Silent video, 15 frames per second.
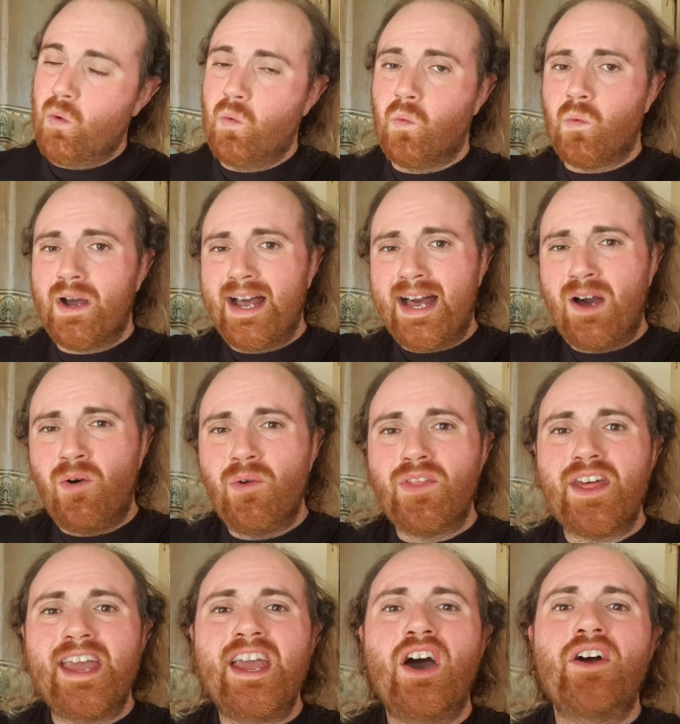Wow,
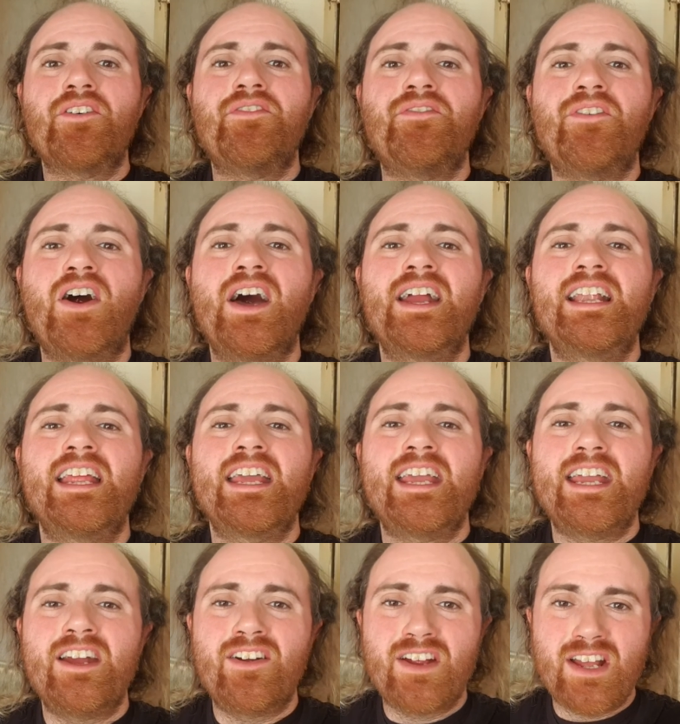they are finally
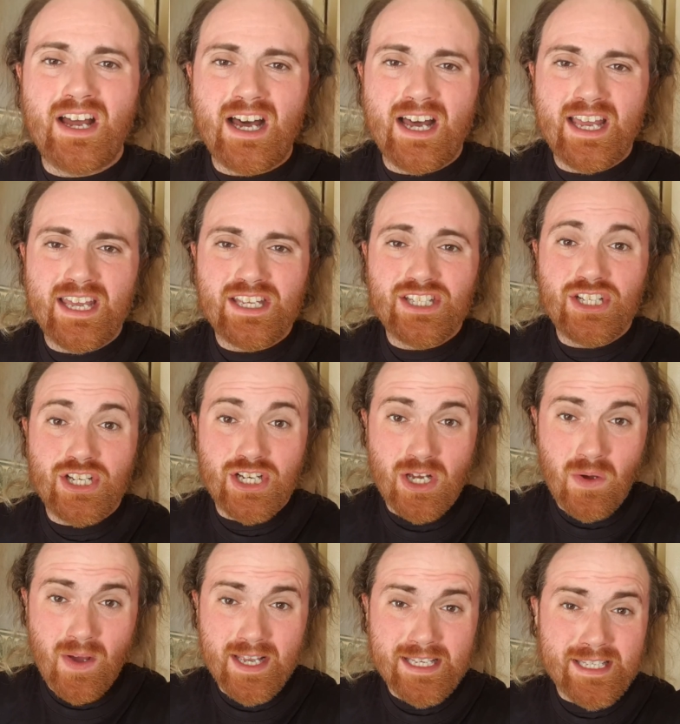here, guys. You
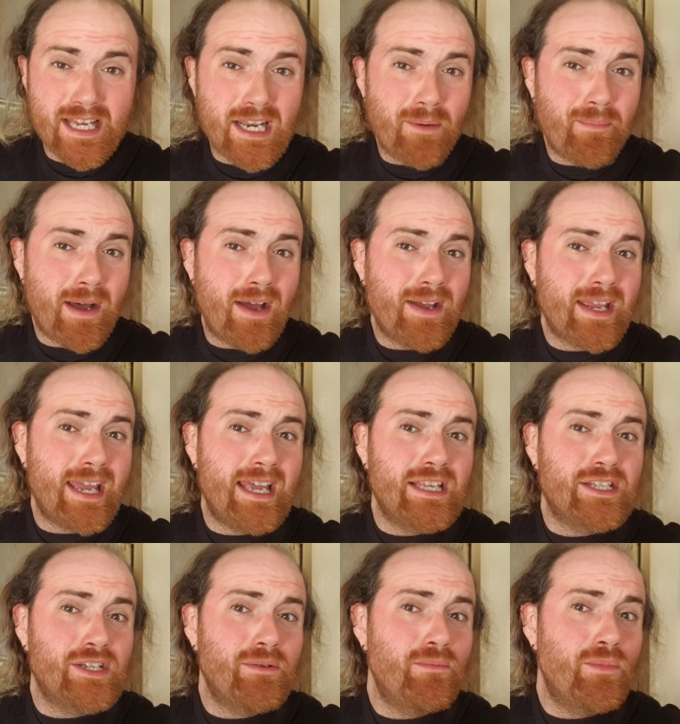know, I said about getting some